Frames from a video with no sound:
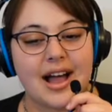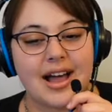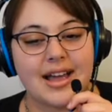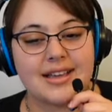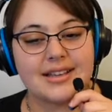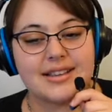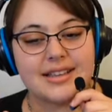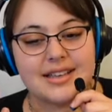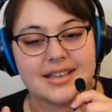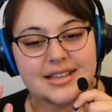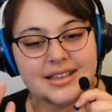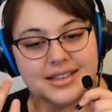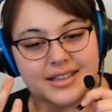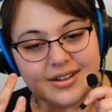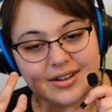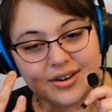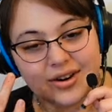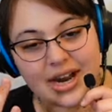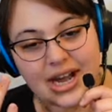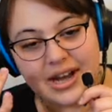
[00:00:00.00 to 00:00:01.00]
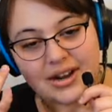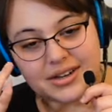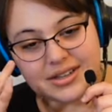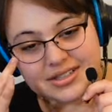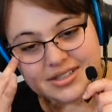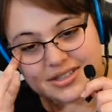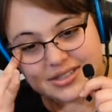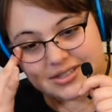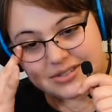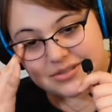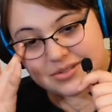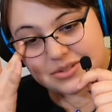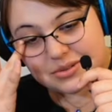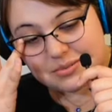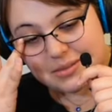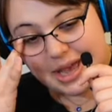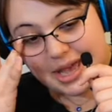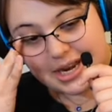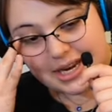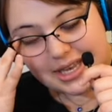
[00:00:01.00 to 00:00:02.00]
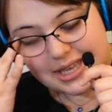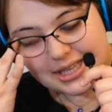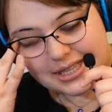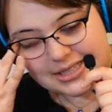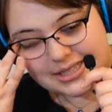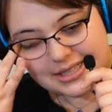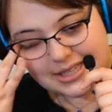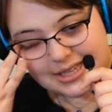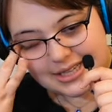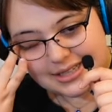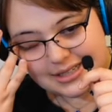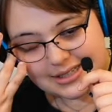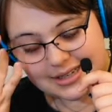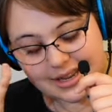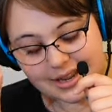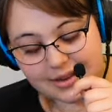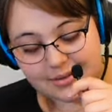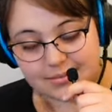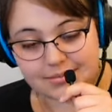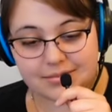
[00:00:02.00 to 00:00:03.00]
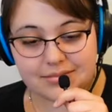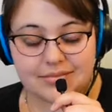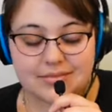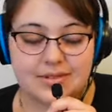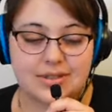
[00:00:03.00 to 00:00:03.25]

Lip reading: I think the crowd is so dramatic. It's like, damn.